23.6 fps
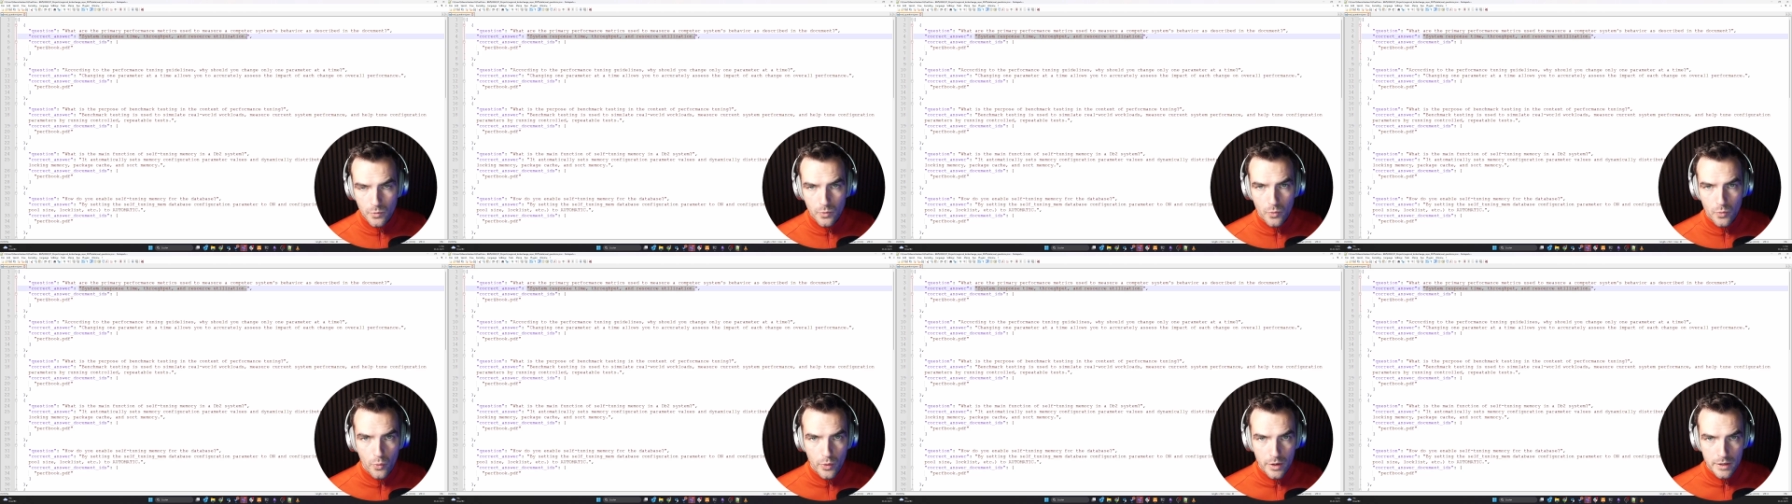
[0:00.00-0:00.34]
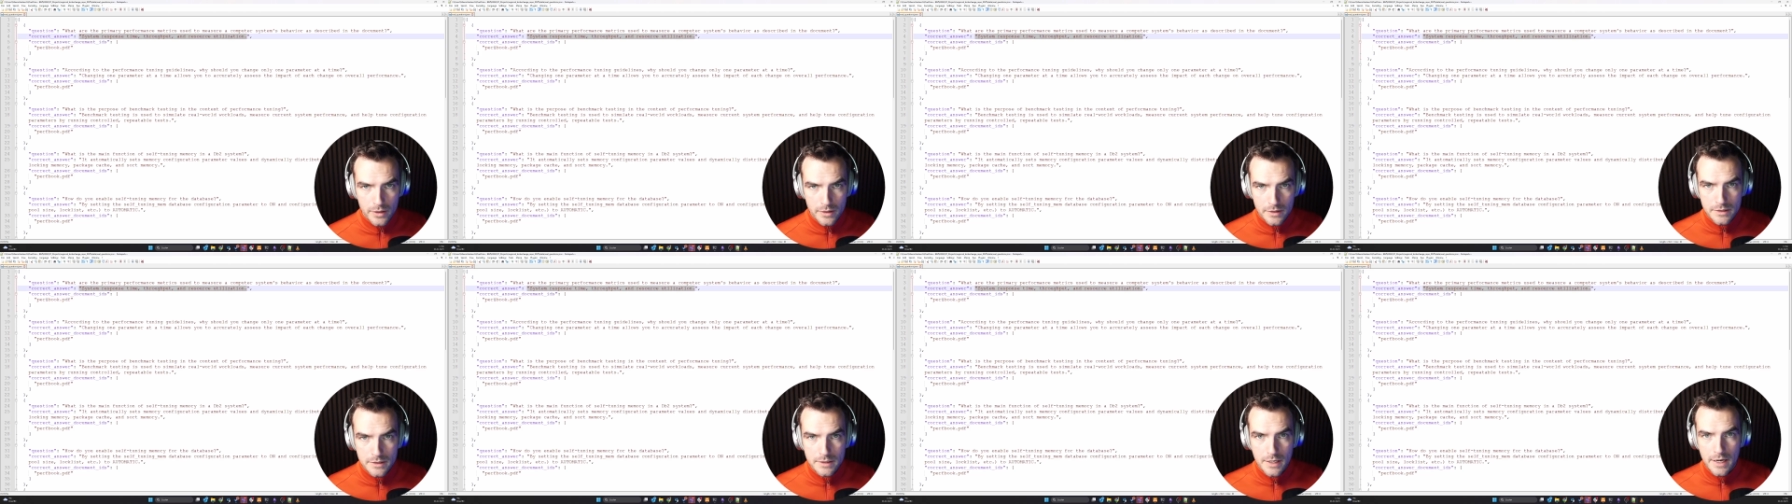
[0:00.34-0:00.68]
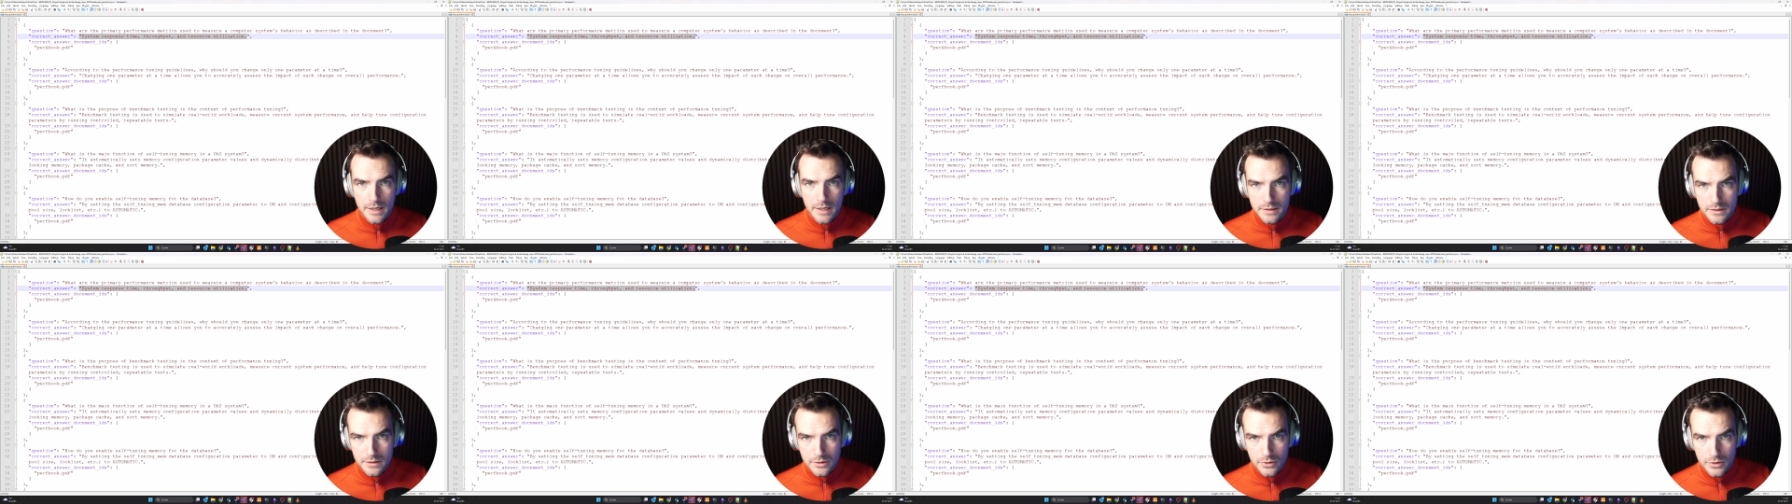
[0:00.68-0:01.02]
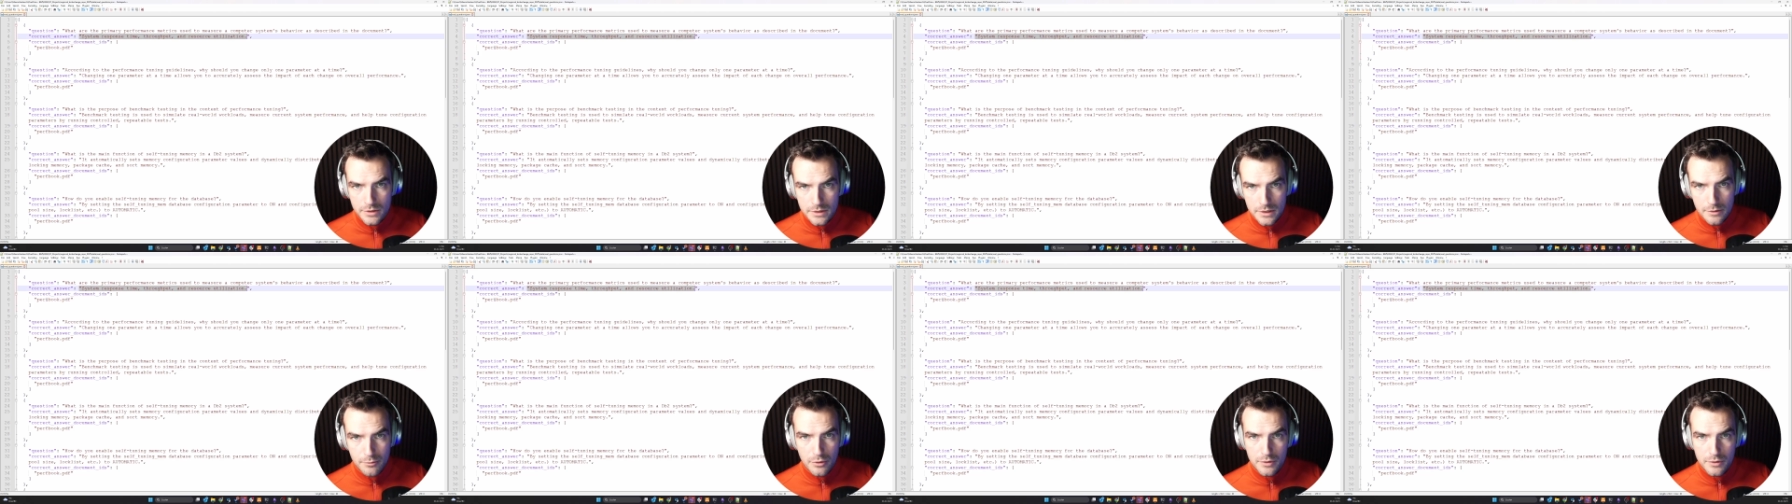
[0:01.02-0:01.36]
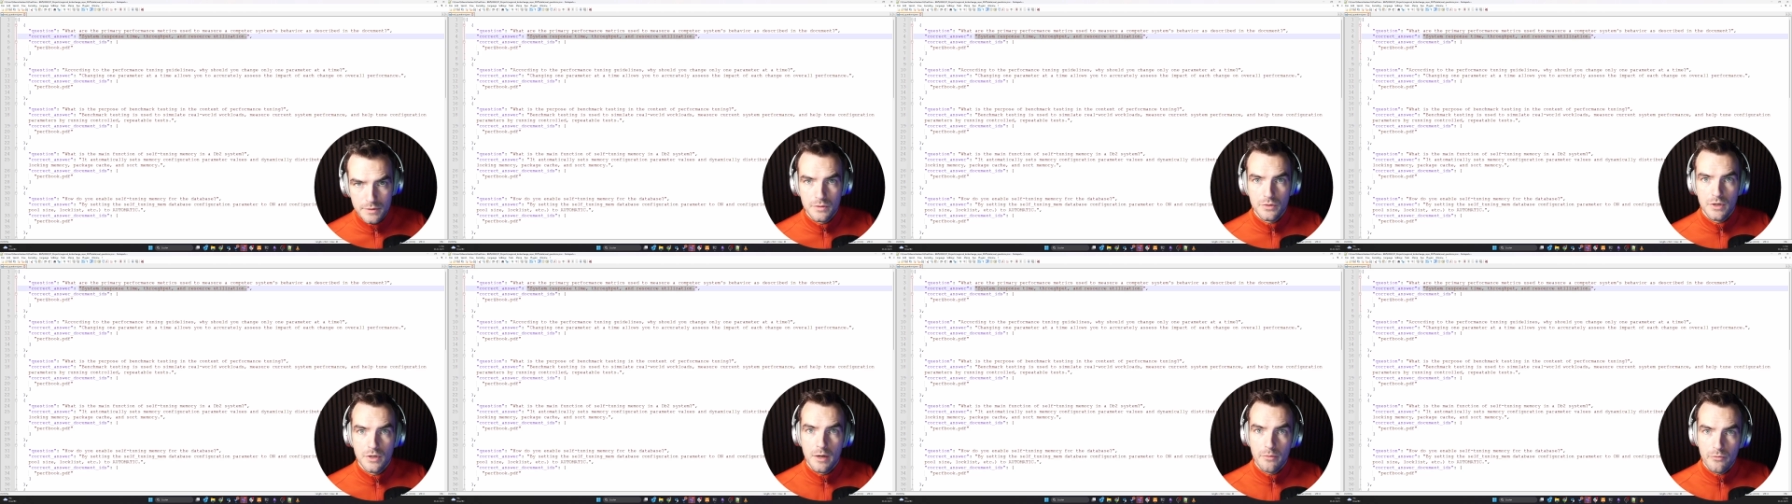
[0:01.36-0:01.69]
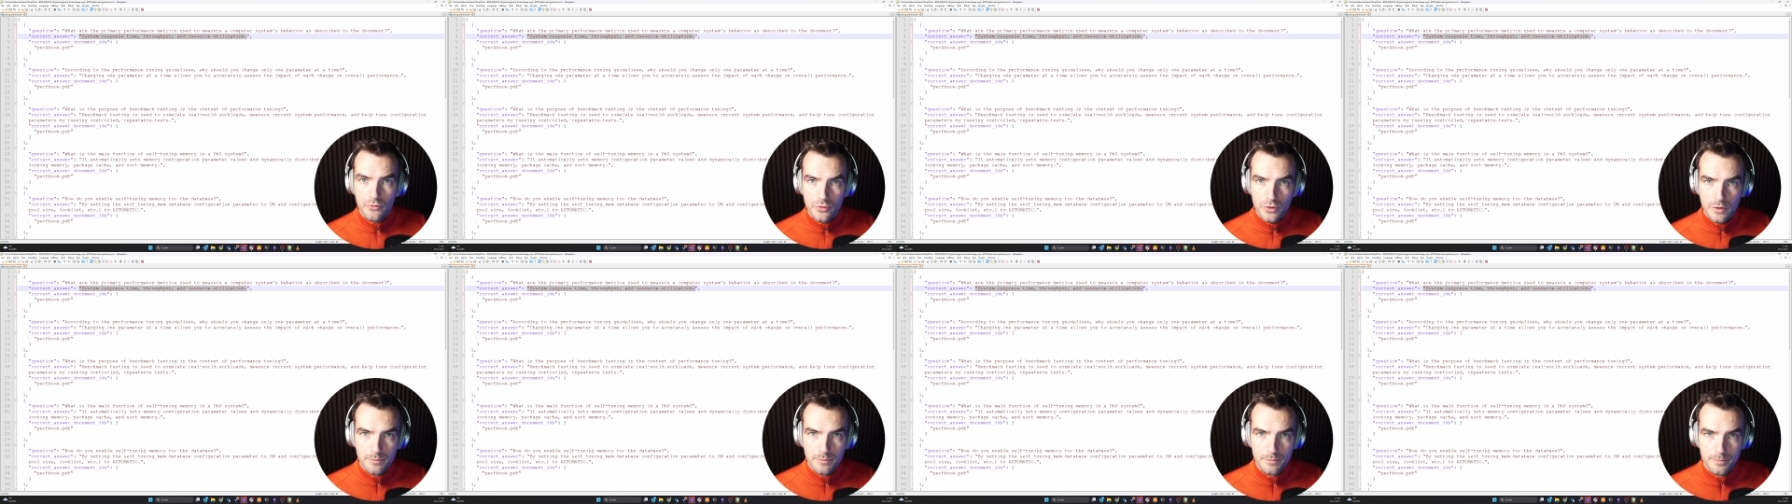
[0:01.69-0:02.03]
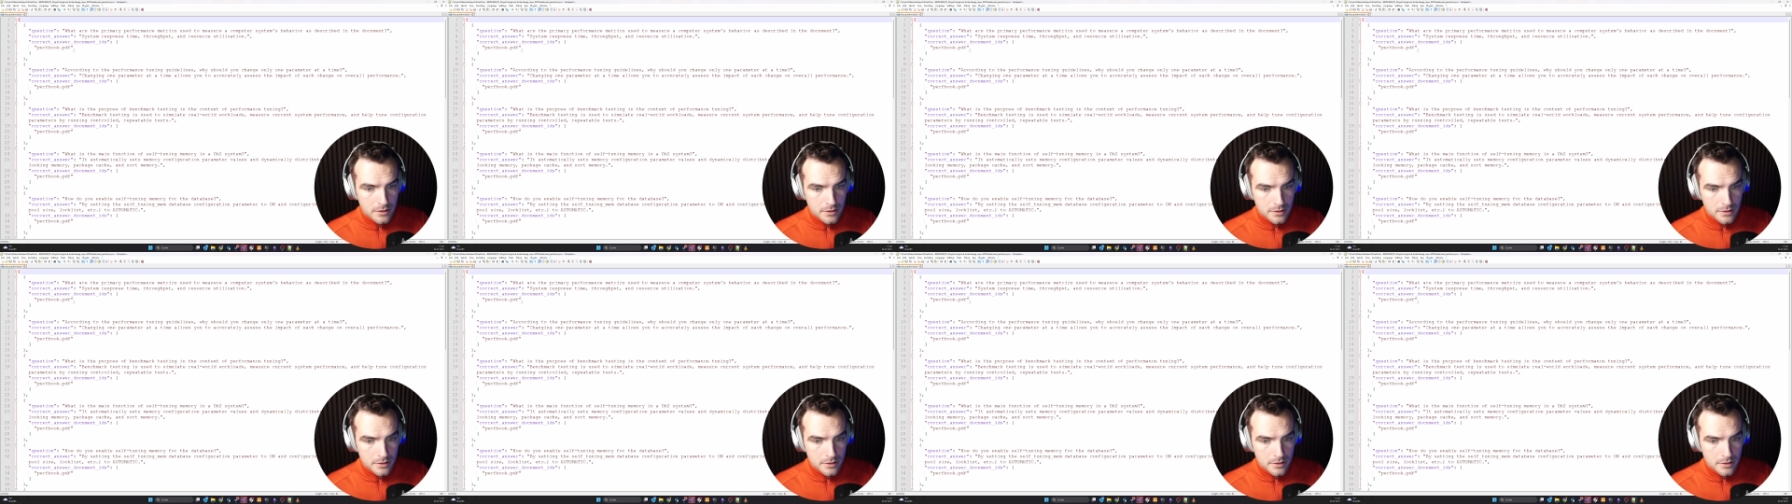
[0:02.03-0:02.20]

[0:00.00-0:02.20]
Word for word: where this answer is supposed to come from.